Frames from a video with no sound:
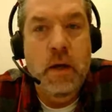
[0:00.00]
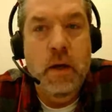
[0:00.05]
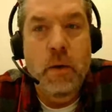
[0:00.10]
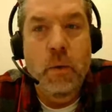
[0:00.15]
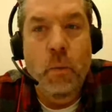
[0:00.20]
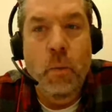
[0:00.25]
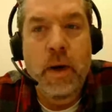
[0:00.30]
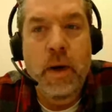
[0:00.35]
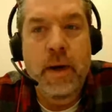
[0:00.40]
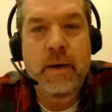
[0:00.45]

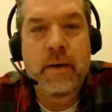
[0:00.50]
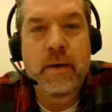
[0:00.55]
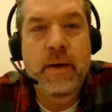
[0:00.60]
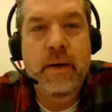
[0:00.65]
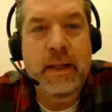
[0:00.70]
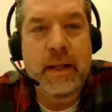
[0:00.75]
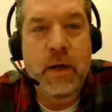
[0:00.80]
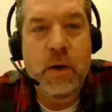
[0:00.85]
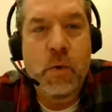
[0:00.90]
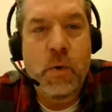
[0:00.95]
Well,
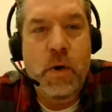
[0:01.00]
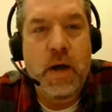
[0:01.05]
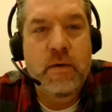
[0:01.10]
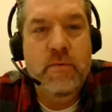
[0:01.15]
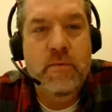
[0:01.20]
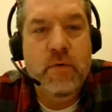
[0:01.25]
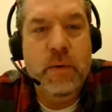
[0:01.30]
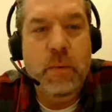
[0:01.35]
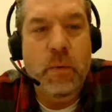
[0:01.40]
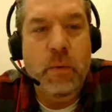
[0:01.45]
hello
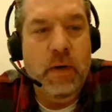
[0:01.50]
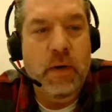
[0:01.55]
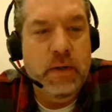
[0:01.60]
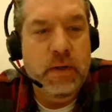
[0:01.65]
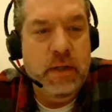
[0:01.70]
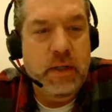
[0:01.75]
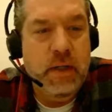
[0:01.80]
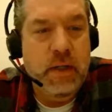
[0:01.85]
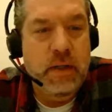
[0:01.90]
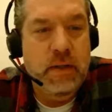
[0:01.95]

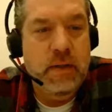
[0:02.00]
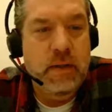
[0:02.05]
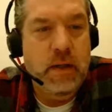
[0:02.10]
everyone.